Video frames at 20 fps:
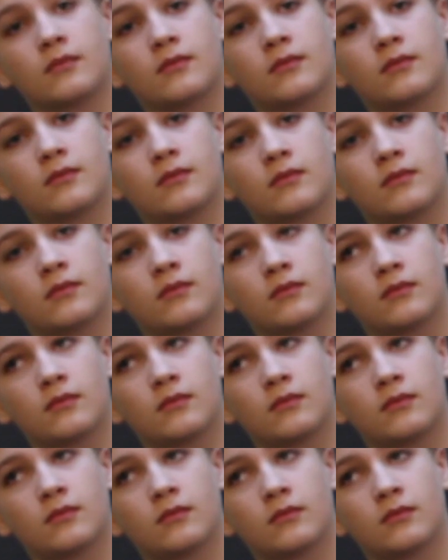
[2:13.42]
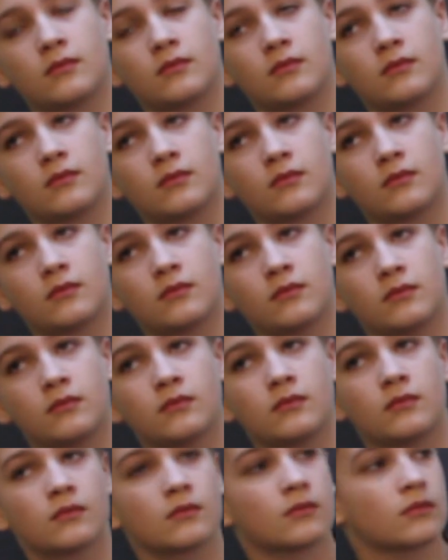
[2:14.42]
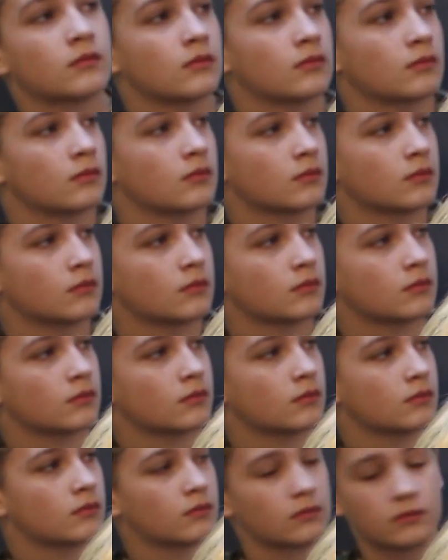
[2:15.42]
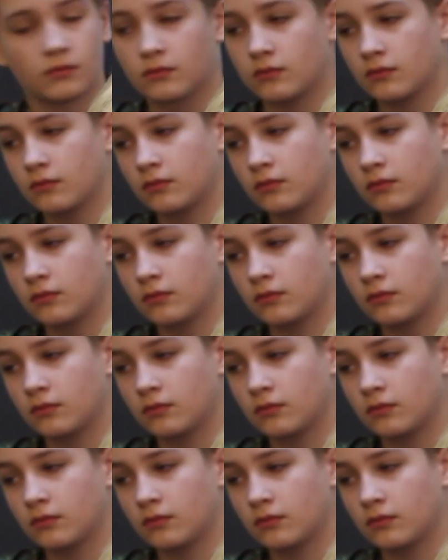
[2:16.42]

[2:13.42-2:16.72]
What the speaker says: (not speaking)